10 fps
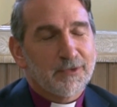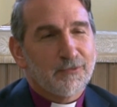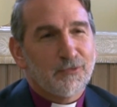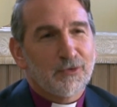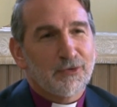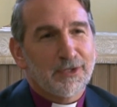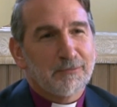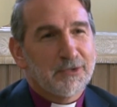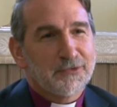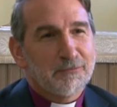If you've ever
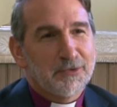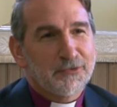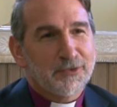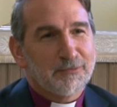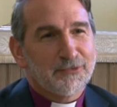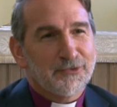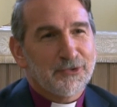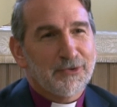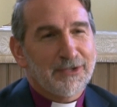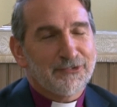led a bunch of bishops,
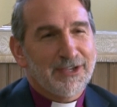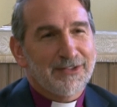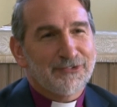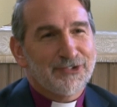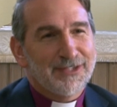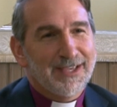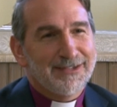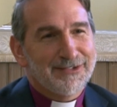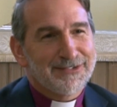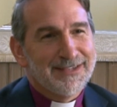you'll know how challenging
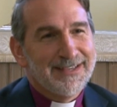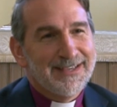that is.